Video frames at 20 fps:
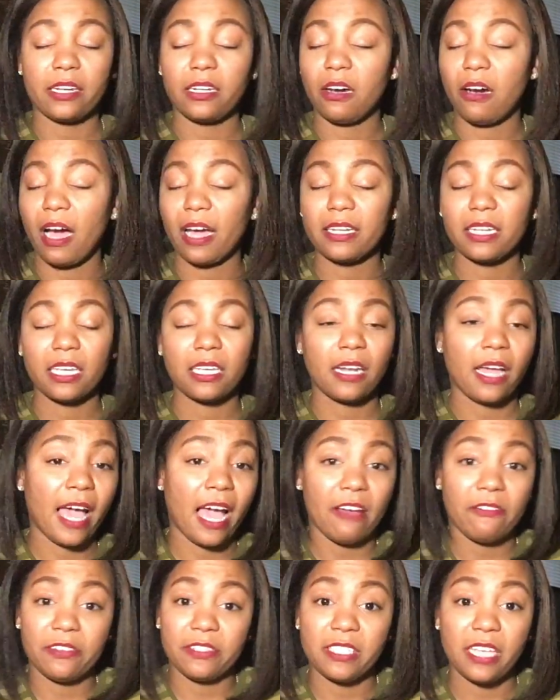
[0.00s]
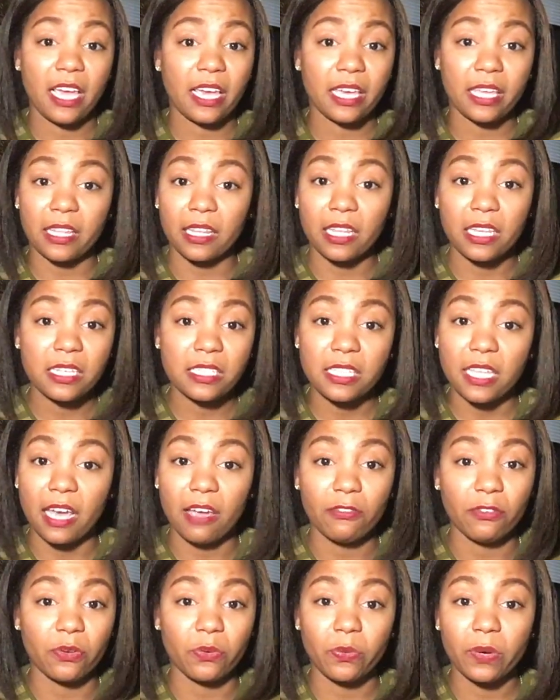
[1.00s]
know I need a half a tank at least
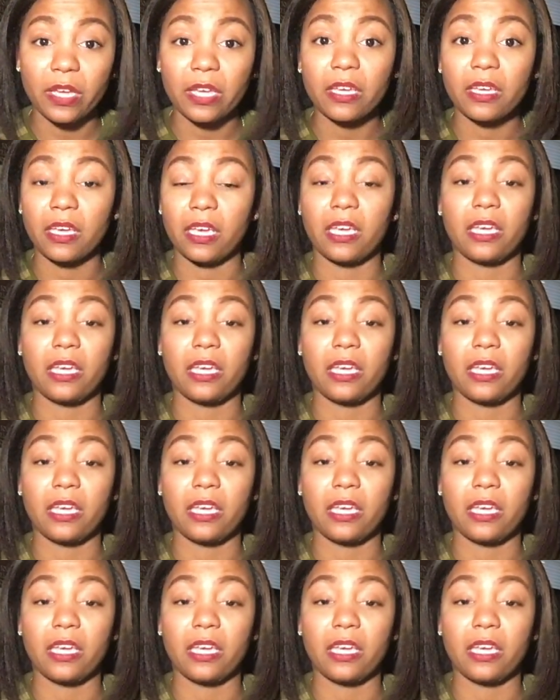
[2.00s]
every week,